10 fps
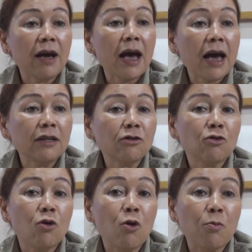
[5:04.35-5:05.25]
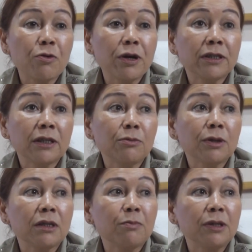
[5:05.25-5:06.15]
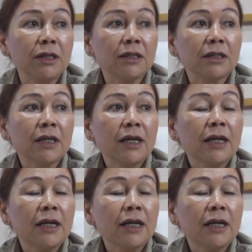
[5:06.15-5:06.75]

and cooperating with the police.